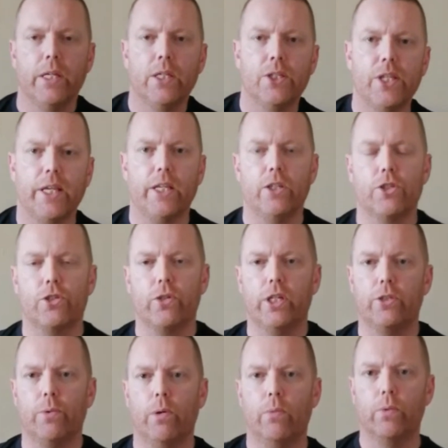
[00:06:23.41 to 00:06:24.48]
Second
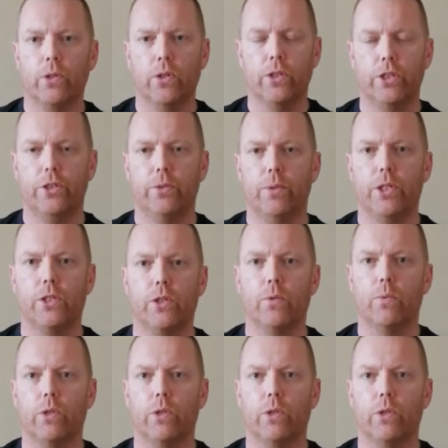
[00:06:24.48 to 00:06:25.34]
stretch, what we're gonna do is